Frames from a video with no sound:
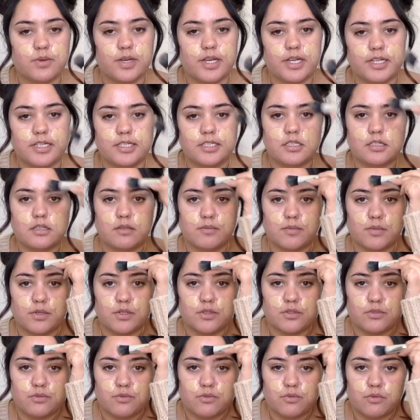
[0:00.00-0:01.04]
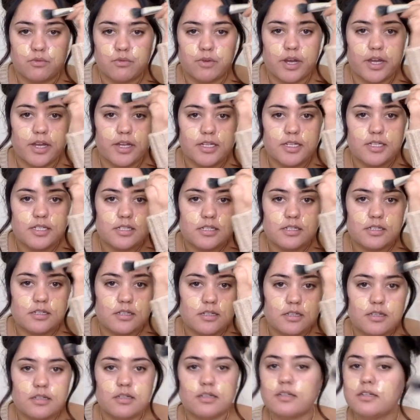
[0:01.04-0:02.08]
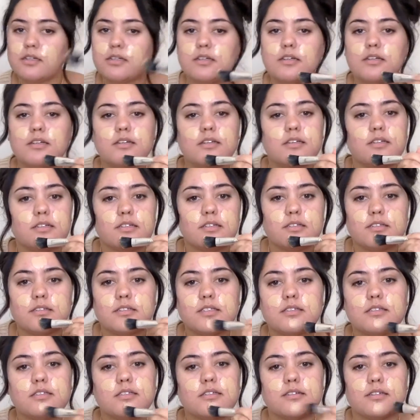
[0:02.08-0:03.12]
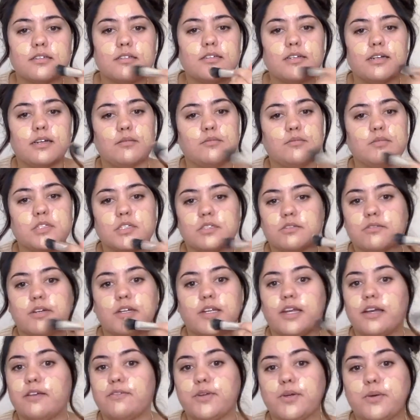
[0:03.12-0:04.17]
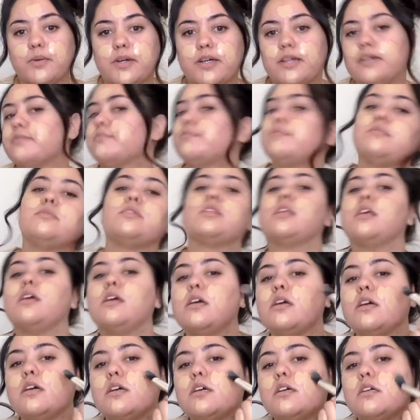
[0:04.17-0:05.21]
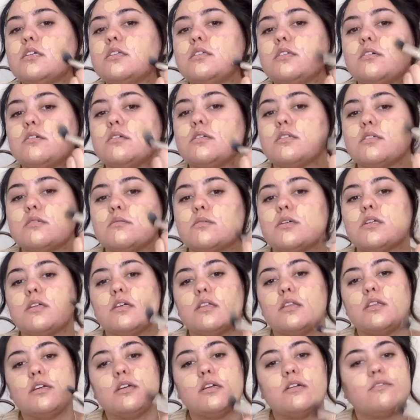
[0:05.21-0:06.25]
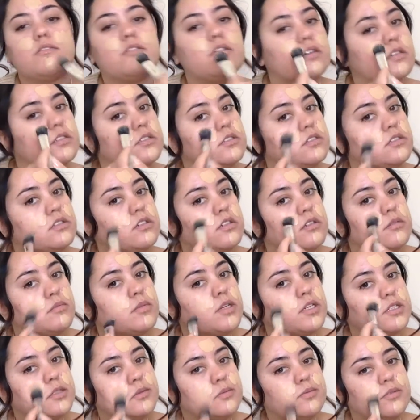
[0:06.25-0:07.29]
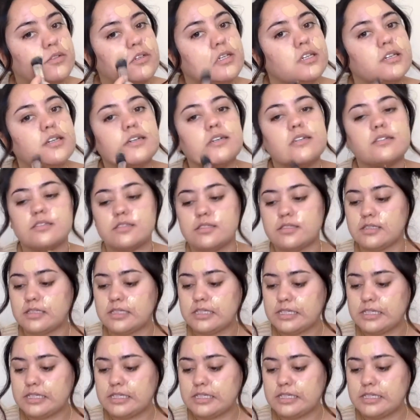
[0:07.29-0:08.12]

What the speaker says: where he's the most red. So I'm just red everywhere. So I think I've got too much product.